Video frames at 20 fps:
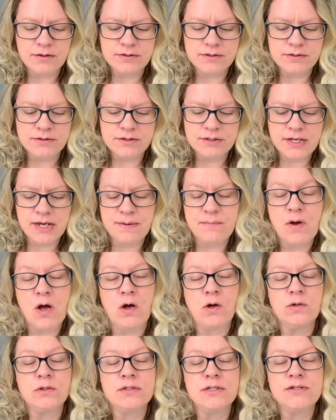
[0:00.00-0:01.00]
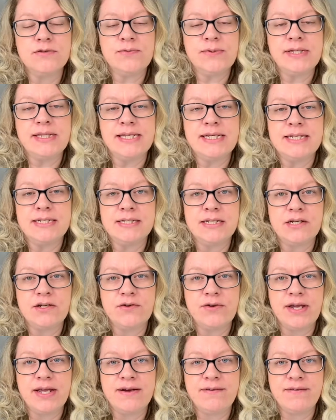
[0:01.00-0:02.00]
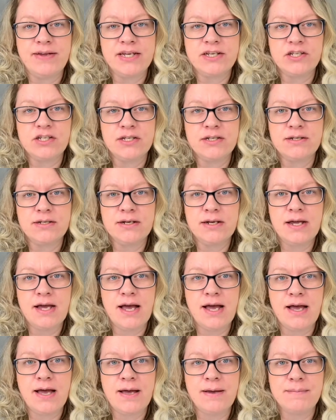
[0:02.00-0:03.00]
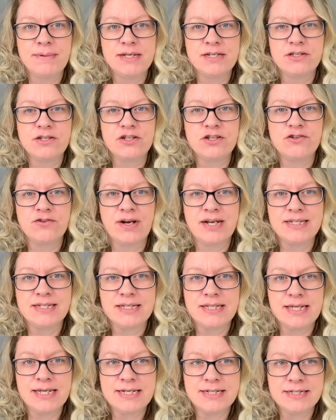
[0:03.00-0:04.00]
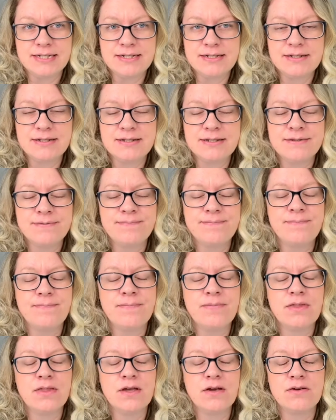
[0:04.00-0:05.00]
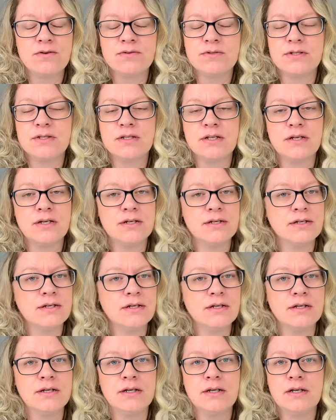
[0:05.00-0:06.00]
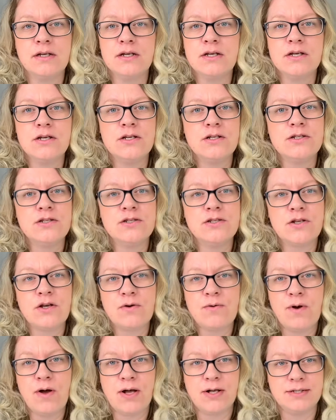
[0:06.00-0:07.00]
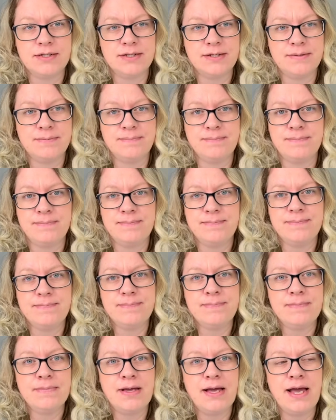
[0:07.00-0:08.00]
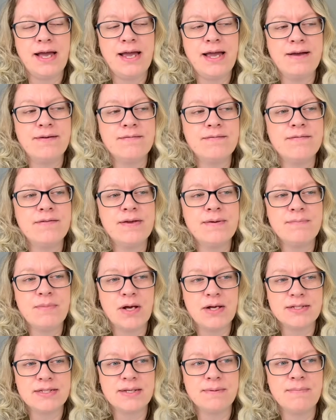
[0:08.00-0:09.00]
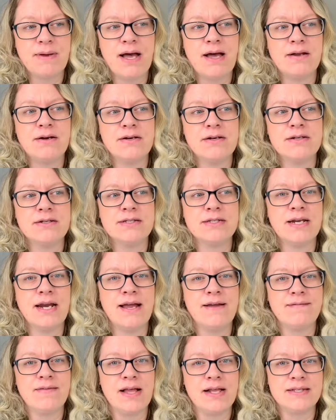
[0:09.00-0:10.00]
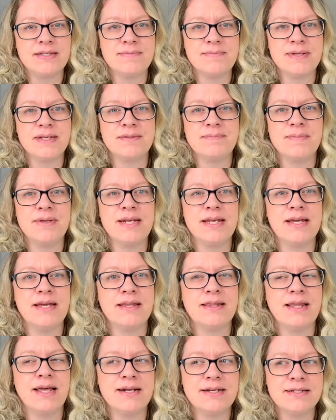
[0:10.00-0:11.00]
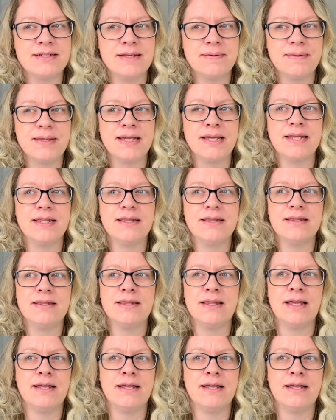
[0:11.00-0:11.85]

Tim Holtz released at Creativation his distress glazes. Those look so awesome. I have embossing powders and I have lots of mixed media. That is something that